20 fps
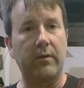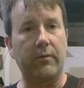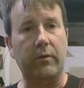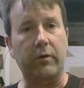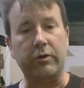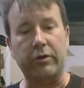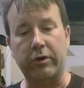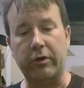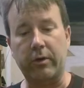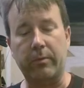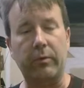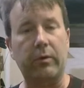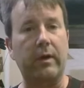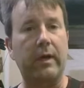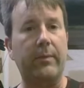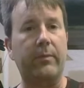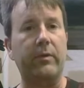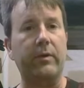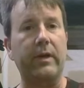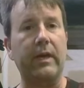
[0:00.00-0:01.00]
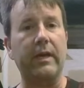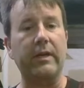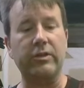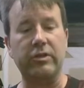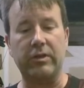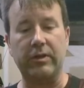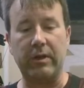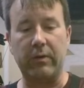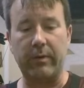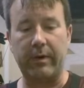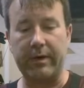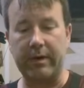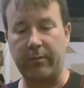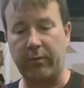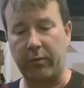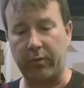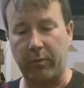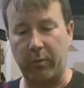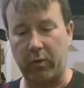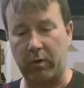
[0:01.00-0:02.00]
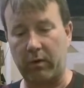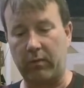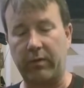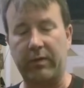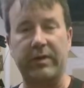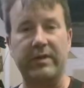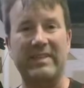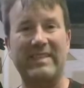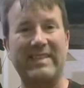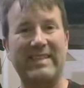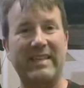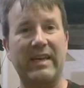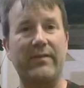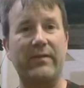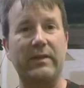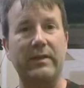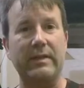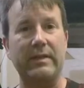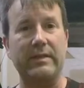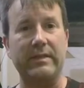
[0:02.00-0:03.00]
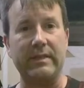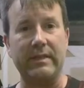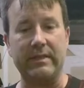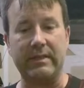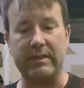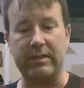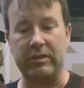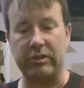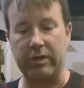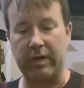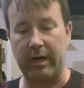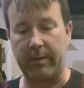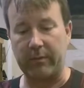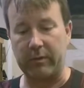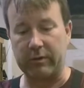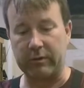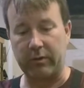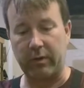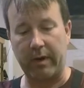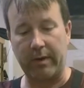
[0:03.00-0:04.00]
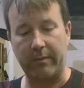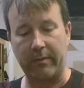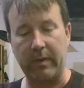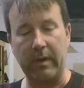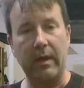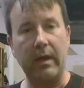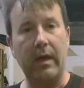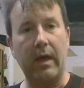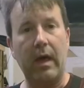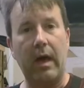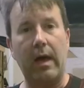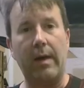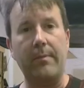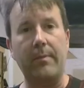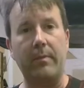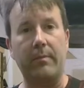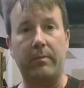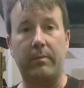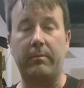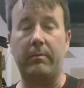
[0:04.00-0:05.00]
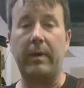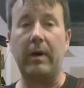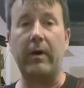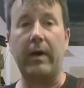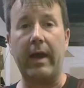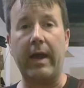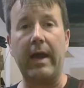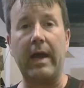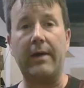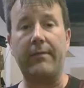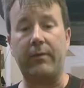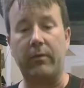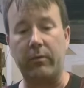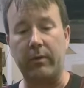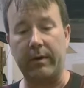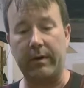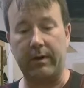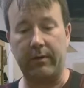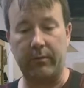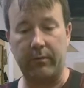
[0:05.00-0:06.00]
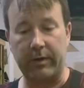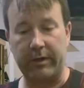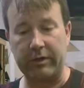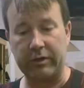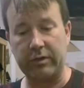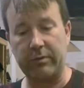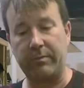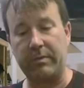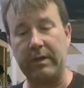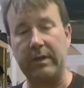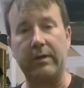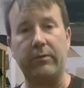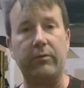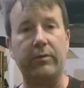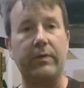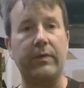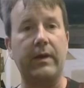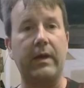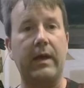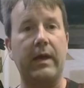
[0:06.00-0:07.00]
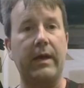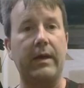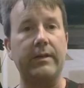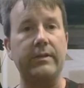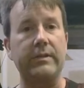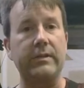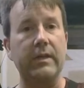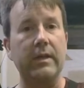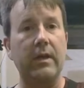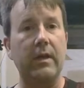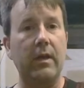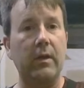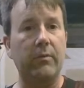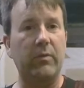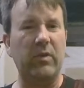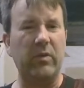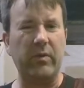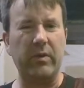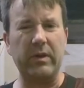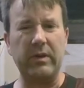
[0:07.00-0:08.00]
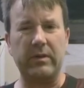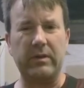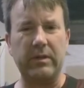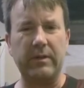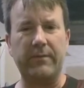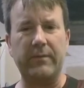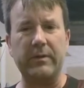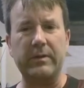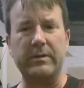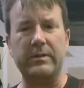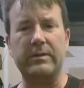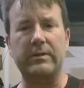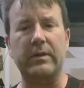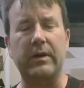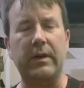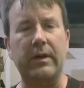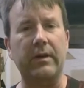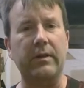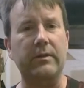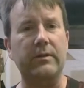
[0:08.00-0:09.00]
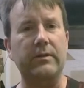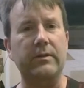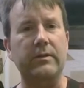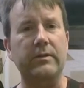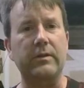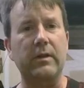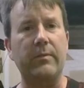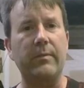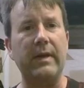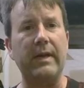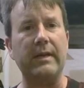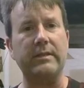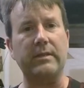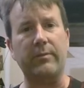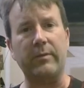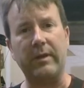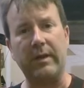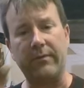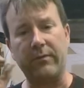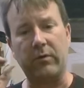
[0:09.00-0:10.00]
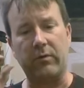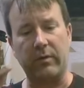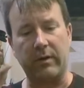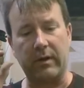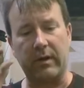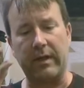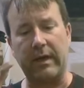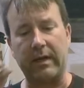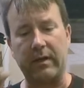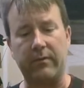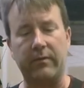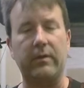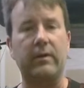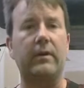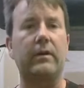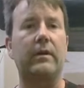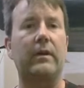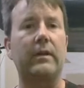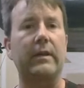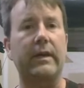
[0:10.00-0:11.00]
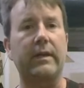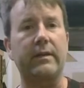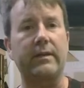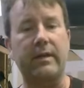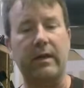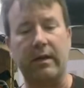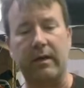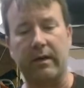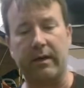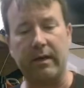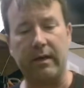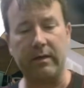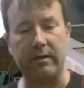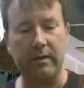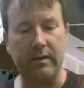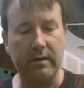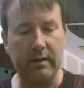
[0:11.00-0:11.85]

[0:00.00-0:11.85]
turbo application, they wind up with more with a 70cc chamber. So I'm about half of what I should be with the heads. The only difference it's going to make is I'm going to have to run a lot of deck height,